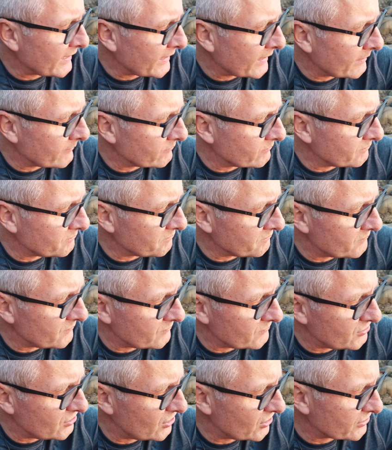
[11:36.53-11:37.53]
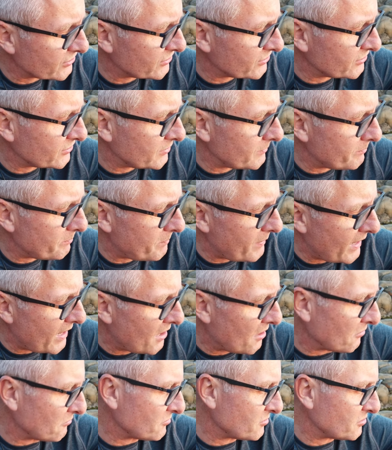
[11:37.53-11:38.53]
um, just
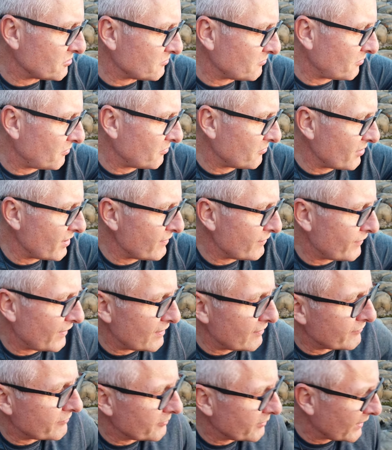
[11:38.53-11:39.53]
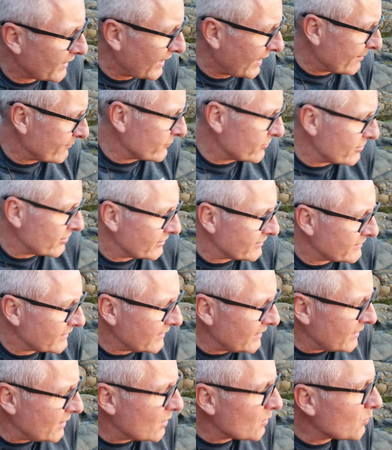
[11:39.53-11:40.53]
about three feet from the camera,
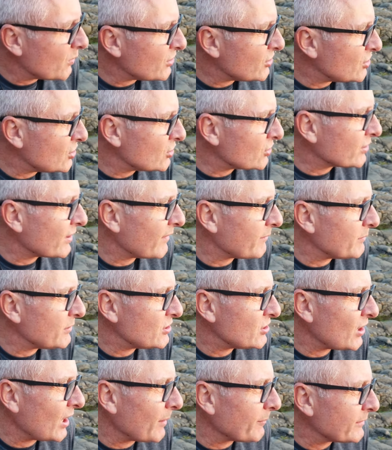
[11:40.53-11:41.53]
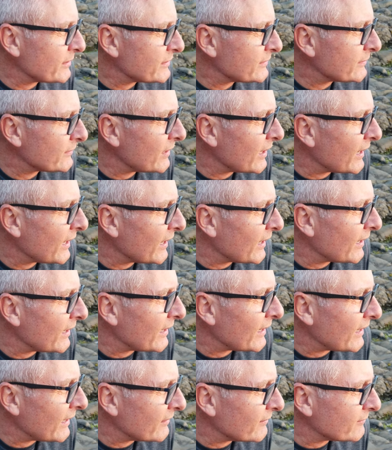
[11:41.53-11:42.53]
which should give me sharpness
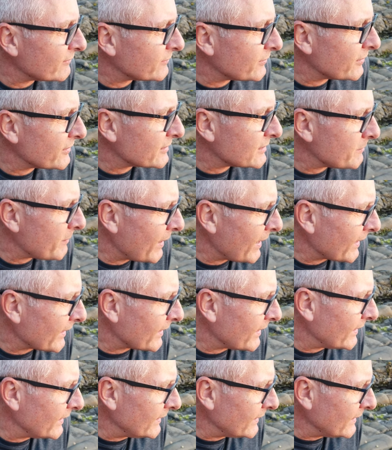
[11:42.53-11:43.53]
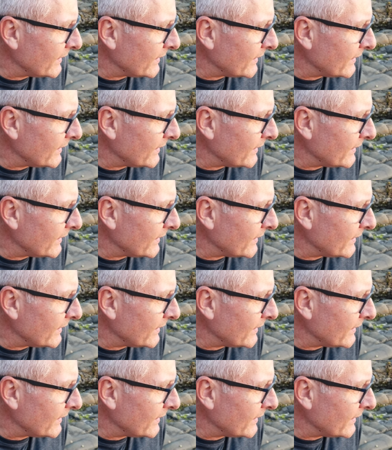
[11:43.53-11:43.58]
uh, front to back.